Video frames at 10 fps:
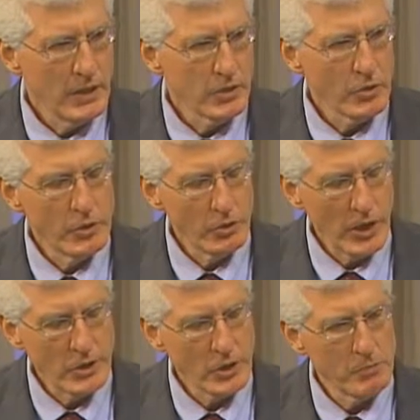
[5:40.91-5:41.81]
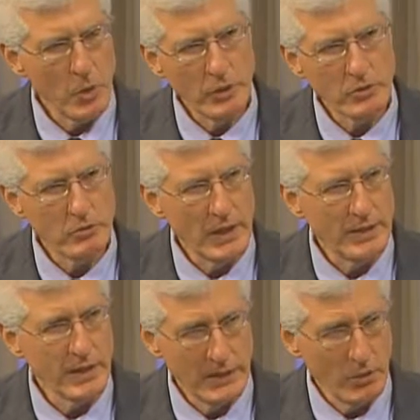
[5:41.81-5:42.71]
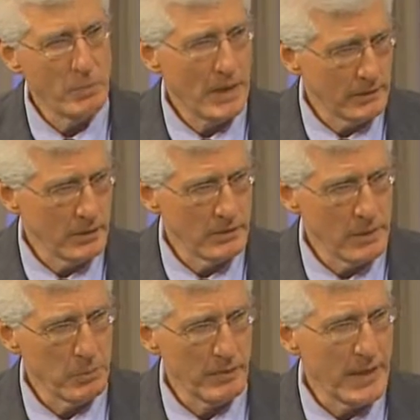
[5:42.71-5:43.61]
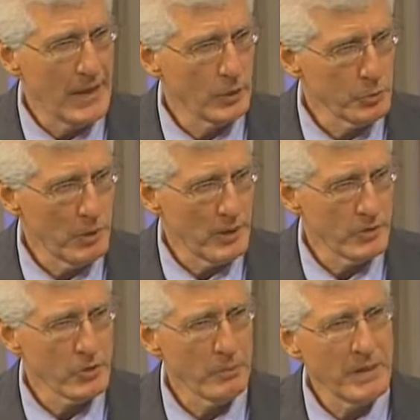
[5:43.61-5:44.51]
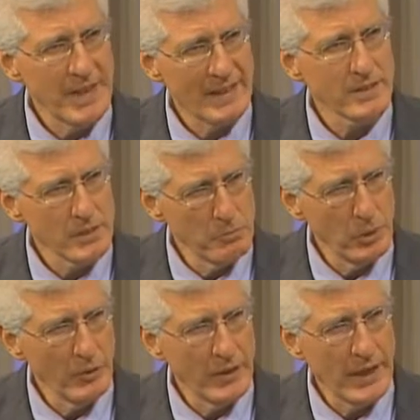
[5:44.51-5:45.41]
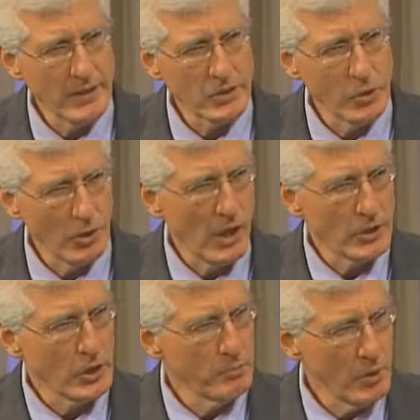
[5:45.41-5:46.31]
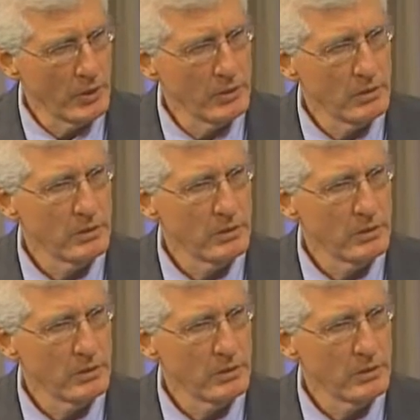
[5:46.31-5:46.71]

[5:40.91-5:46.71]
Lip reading: Is there a neurologic component to anything? Go back to the example of the ankle sprain. Is there something that simple that has a neurologic component?